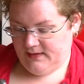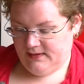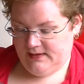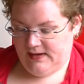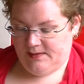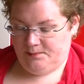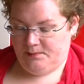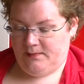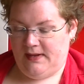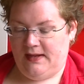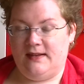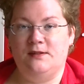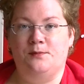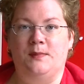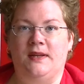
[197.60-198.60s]
That
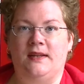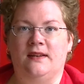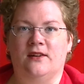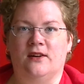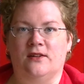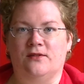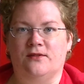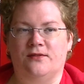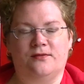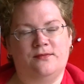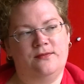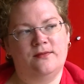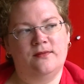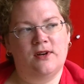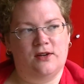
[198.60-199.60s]
makes me not,
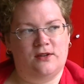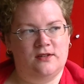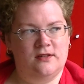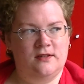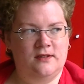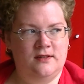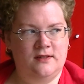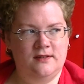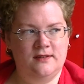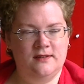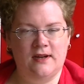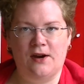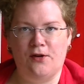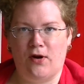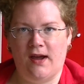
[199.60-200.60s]
not
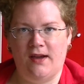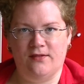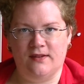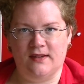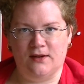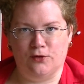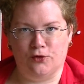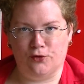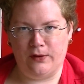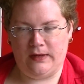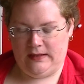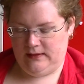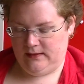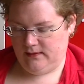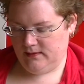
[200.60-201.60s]
arriving
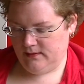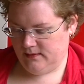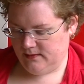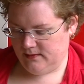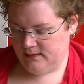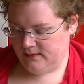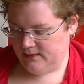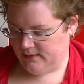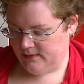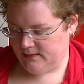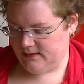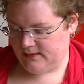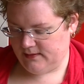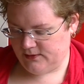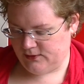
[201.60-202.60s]
green,
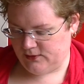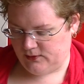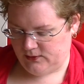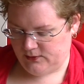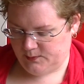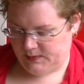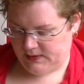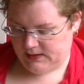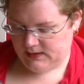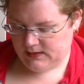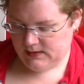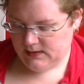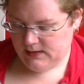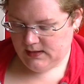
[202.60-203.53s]
so to speak.